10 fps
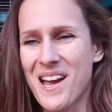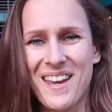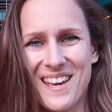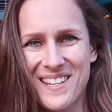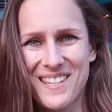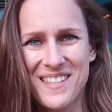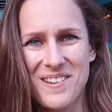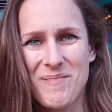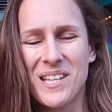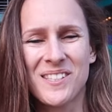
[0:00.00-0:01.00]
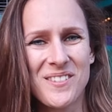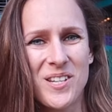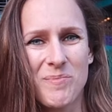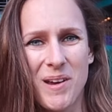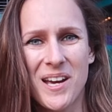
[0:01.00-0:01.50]
back into them as soon
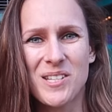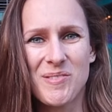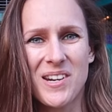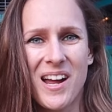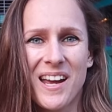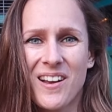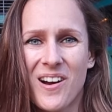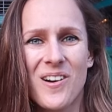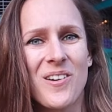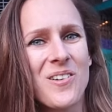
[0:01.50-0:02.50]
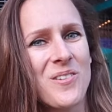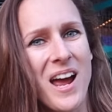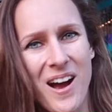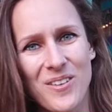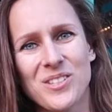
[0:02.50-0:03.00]
as my husband and I got our own
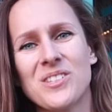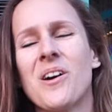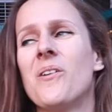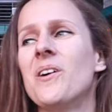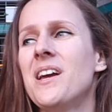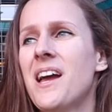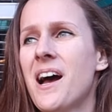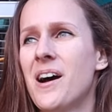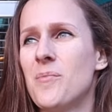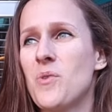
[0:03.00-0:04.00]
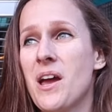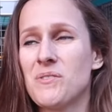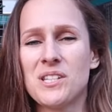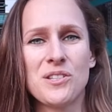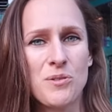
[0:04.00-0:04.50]
house. So um, we
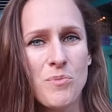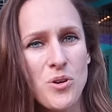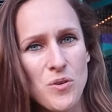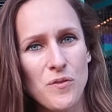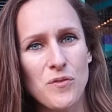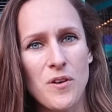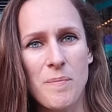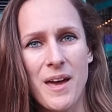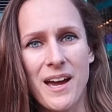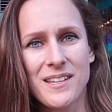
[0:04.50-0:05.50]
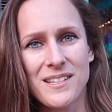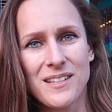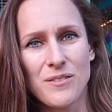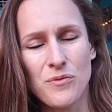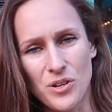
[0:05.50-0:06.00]
have since moved from
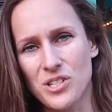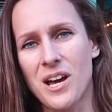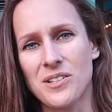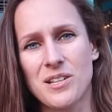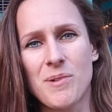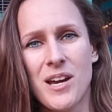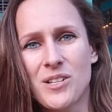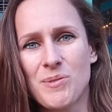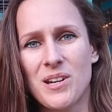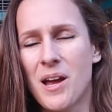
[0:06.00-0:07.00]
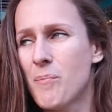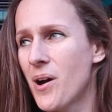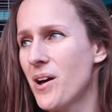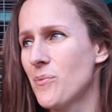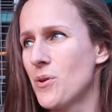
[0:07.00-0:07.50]
that first house that my husband and I
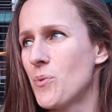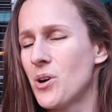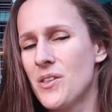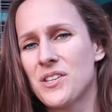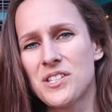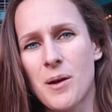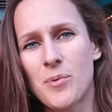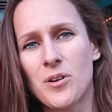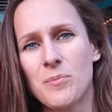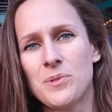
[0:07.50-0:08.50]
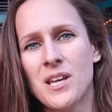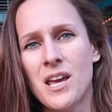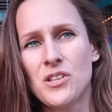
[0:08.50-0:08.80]
bought. We were in the suburbs.